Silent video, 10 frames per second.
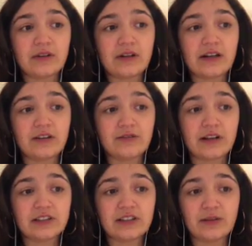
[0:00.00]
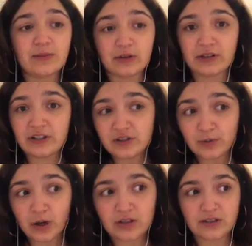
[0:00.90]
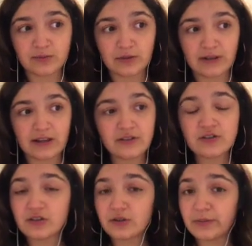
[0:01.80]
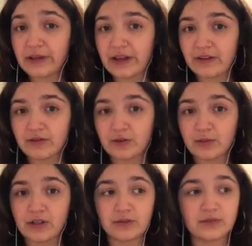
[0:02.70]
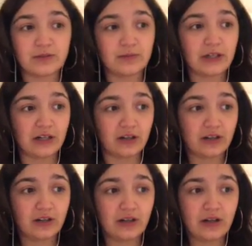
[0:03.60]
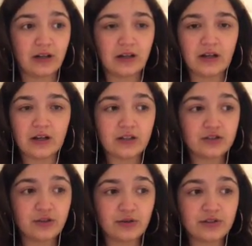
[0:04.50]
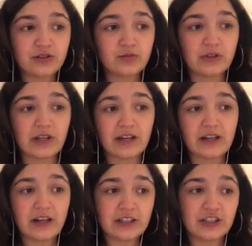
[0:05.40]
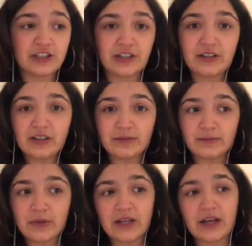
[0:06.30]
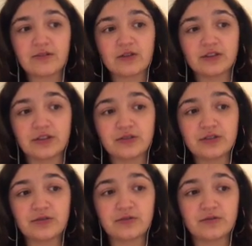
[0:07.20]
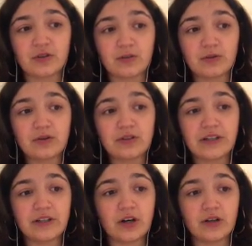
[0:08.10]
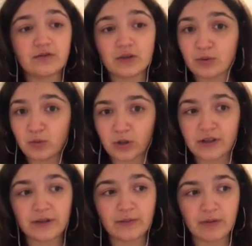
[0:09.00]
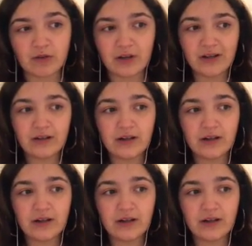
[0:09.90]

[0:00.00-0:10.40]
it affects the ability to pause and plan, so their behavior becomes impaired. Students with ADHD may have reduced verbal and nonverbal working memory,